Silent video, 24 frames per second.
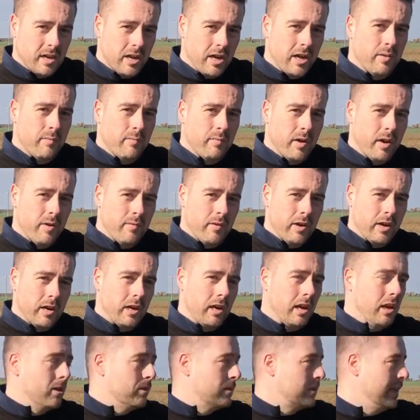line and very, very
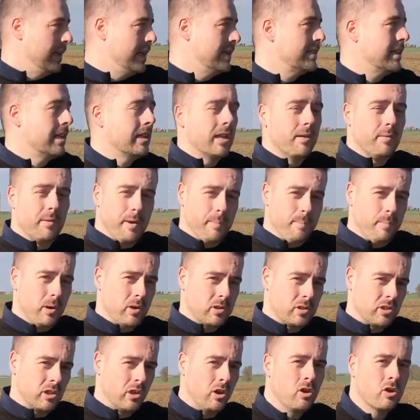close. Let's say they're in a
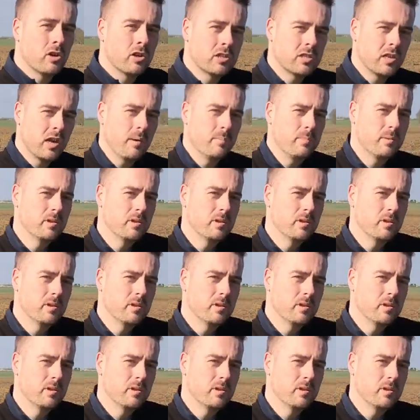posta longa type